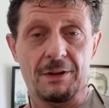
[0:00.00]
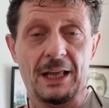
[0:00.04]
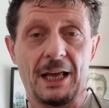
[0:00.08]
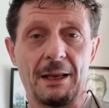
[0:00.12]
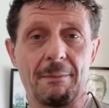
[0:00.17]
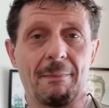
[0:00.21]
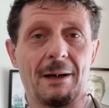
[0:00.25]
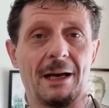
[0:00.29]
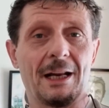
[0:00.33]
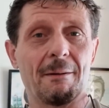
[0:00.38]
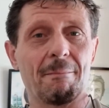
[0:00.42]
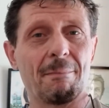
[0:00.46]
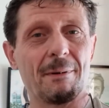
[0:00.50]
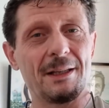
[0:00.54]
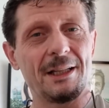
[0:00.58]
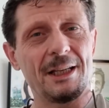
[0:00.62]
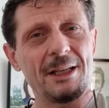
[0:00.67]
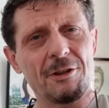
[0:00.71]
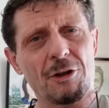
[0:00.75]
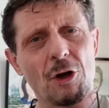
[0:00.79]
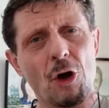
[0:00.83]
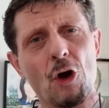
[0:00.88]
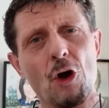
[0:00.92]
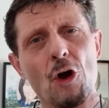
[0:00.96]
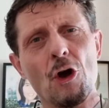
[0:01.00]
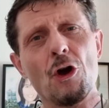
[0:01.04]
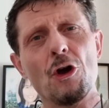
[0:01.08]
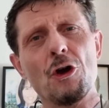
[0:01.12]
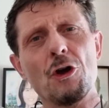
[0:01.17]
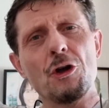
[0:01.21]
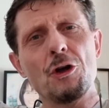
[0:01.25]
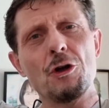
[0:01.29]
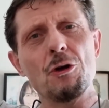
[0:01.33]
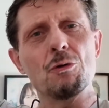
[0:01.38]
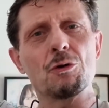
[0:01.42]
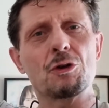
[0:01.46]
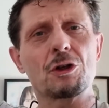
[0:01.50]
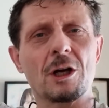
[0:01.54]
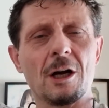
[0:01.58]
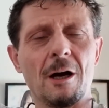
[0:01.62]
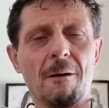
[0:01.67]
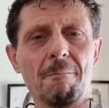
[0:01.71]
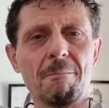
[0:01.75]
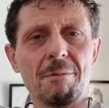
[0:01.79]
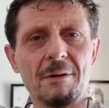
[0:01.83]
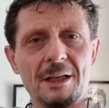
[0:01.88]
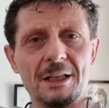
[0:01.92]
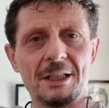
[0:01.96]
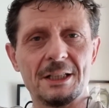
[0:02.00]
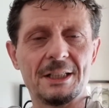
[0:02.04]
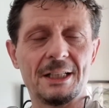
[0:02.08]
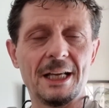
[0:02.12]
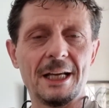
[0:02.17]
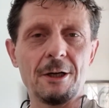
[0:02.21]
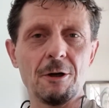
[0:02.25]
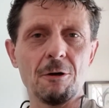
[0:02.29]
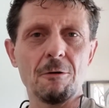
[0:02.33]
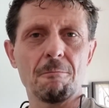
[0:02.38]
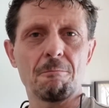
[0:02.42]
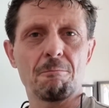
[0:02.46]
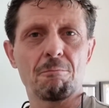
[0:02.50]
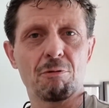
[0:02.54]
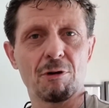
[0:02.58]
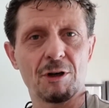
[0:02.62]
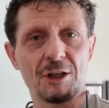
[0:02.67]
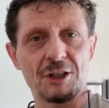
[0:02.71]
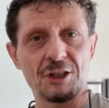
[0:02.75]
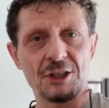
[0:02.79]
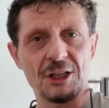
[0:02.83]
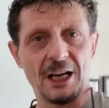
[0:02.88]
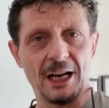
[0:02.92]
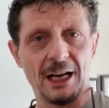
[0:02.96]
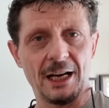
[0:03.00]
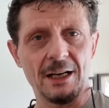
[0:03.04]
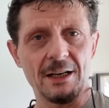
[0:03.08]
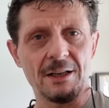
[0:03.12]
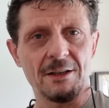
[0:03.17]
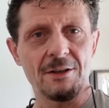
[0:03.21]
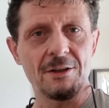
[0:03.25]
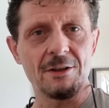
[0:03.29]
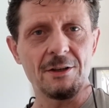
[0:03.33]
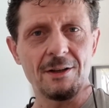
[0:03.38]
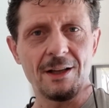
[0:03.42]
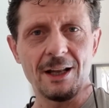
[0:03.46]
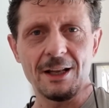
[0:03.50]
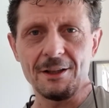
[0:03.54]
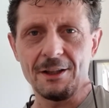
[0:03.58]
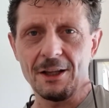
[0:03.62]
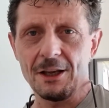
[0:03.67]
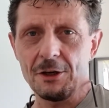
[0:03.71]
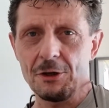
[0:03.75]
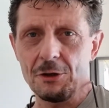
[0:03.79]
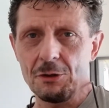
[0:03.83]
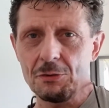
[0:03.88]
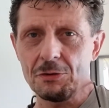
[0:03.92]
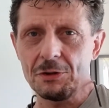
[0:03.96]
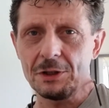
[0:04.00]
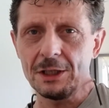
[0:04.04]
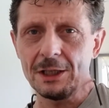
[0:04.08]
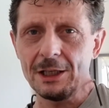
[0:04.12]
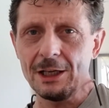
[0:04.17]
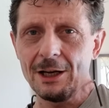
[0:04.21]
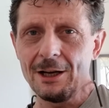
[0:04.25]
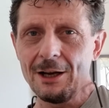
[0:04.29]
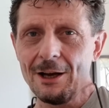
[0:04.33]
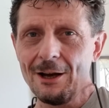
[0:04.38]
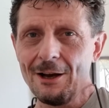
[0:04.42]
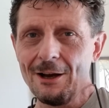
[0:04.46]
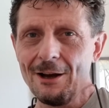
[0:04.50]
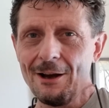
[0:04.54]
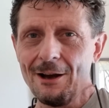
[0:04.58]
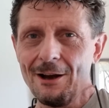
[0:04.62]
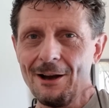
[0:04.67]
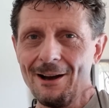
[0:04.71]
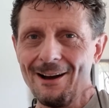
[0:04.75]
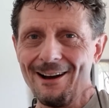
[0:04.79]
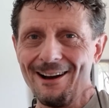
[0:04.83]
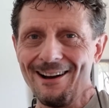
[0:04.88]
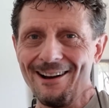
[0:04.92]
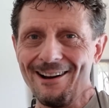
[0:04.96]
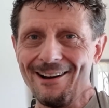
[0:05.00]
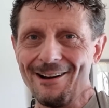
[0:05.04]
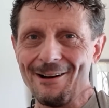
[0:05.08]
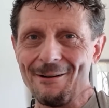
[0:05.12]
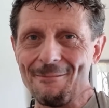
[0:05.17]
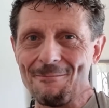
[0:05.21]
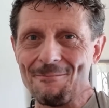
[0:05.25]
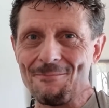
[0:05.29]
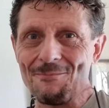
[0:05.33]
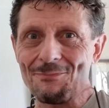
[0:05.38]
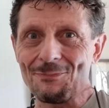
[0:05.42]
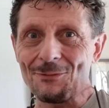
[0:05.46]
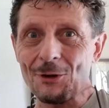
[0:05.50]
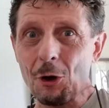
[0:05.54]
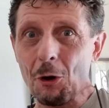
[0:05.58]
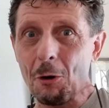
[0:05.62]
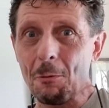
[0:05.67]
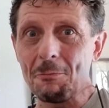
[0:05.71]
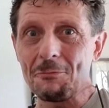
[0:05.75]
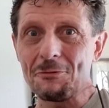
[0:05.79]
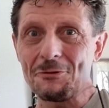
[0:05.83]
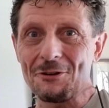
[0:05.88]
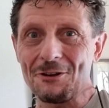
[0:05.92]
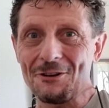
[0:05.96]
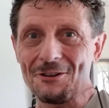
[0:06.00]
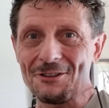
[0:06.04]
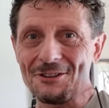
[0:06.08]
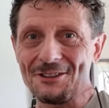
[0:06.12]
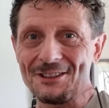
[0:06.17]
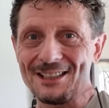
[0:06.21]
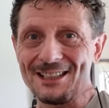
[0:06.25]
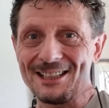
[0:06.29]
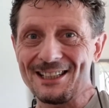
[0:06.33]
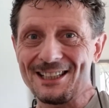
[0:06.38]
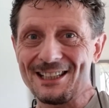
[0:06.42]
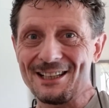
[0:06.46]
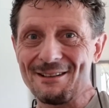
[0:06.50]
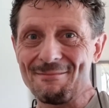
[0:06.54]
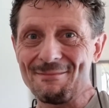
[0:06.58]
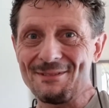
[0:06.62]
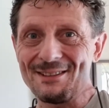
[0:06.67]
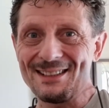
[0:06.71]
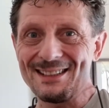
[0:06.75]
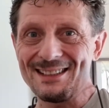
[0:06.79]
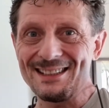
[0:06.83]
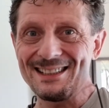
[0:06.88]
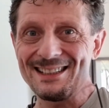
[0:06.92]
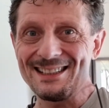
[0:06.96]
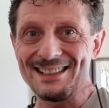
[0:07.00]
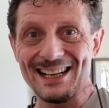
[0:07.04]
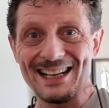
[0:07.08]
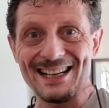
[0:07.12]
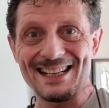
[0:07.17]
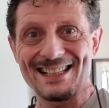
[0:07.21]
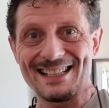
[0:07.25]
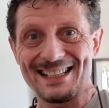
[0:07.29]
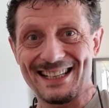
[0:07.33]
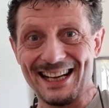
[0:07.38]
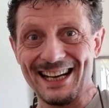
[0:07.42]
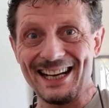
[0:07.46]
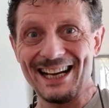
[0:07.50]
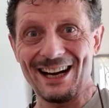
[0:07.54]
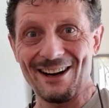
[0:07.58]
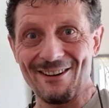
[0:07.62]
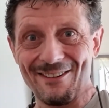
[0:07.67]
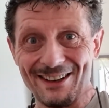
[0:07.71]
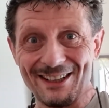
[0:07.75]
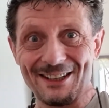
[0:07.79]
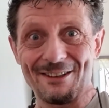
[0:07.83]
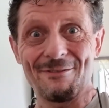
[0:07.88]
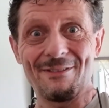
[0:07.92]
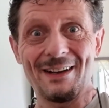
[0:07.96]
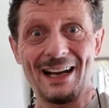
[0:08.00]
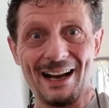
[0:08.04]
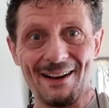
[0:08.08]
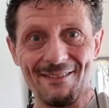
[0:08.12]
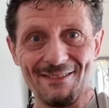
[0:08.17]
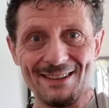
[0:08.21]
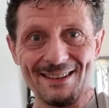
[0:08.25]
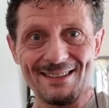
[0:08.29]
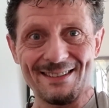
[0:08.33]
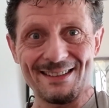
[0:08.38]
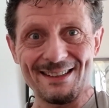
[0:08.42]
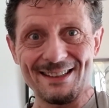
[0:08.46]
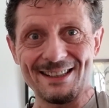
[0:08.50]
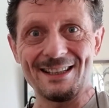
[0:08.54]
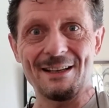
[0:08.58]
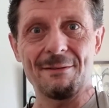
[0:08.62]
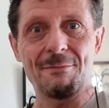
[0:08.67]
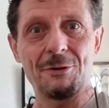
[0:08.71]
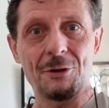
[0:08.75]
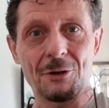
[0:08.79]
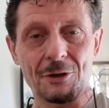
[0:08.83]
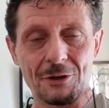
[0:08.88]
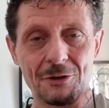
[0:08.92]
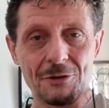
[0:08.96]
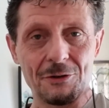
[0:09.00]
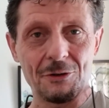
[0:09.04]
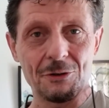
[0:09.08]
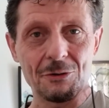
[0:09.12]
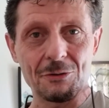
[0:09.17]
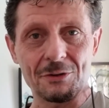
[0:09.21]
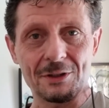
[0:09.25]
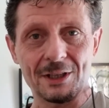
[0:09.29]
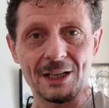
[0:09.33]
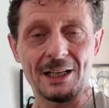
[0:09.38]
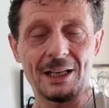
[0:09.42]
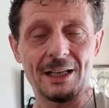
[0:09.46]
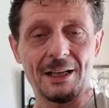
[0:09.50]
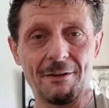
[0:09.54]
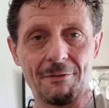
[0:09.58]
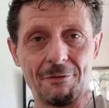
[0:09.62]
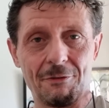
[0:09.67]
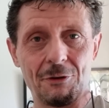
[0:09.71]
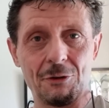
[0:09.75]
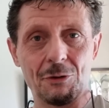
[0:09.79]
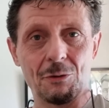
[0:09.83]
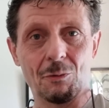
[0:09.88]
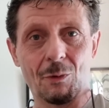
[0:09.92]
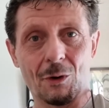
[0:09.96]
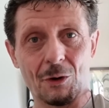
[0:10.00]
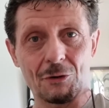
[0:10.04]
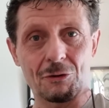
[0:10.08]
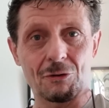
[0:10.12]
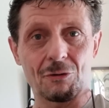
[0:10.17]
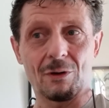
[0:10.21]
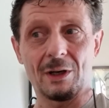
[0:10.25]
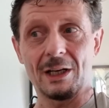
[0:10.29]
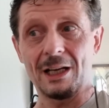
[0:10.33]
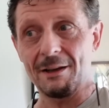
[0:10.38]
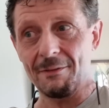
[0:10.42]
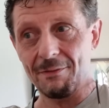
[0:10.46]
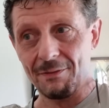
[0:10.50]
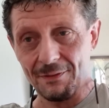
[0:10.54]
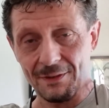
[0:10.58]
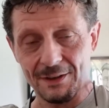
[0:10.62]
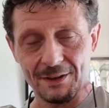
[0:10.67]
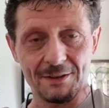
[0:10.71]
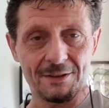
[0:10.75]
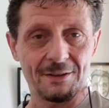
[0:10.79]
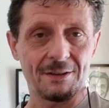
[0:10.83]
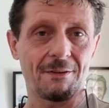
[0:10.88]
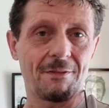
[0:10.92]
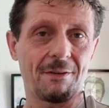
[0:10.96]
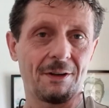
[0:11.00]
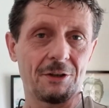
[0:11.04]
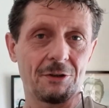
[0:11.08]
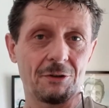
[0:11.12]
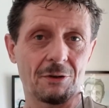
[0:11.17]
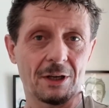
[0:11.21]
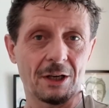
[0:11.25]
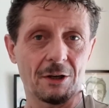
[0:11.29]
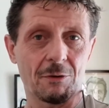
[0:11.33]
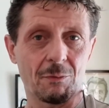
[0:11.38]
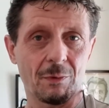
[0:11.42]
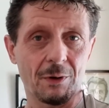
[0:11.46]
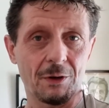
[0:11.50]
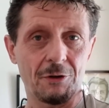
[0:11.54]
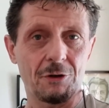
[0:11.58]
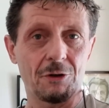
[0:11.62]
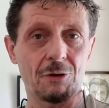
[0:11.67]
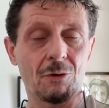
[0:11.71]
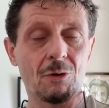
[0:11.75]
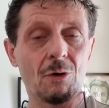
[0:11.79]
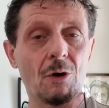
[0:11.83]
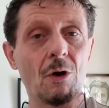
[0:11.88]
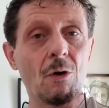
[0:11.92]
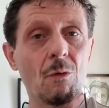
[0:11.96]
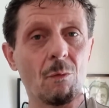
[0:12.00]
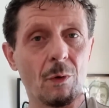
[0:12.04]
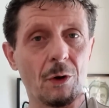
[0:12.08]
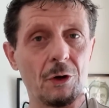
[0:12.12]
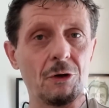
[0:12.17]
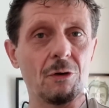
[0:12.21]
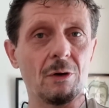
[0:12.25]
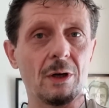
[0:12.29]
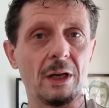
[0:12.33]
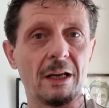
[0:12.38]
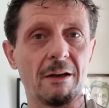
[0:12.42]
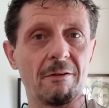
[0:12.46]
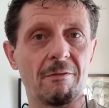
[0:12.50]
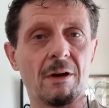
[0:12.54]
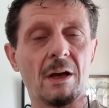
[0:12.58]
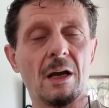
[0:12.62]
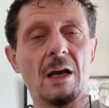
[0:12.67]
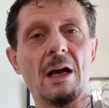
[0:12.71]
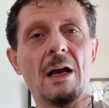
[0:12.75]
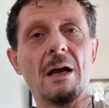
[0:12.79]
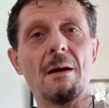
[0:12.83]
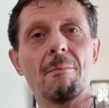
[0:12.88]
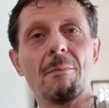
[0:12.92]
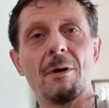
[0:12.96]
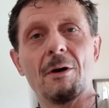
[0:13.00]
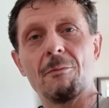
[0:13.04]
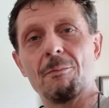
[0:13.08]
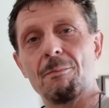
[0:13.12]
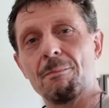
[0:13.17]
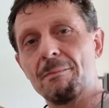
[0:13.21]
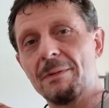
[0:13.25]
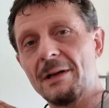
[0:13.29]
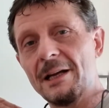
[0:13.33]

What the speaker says: that matter. But these are huge companies. They don't pretend that they're using open source systems. They say how it is. If you have this system, you can use that. If you want to leave, this is the thing you get with you when you leave. But